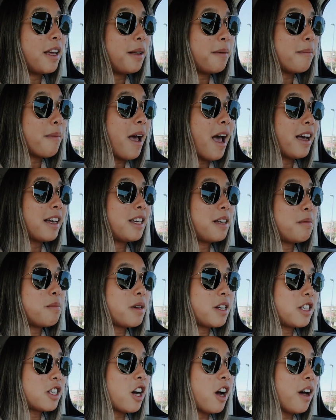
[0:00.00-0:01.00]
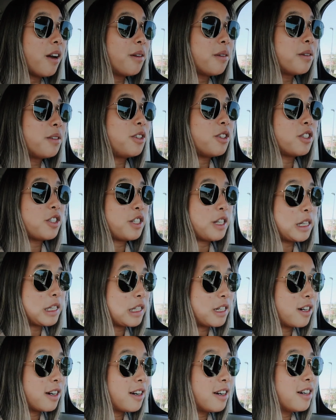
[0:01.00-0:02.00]
and Maggie McDonald, they're
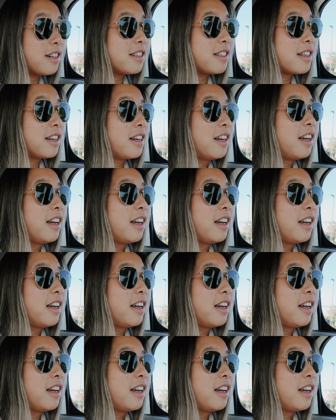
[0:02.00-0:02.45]
sisters.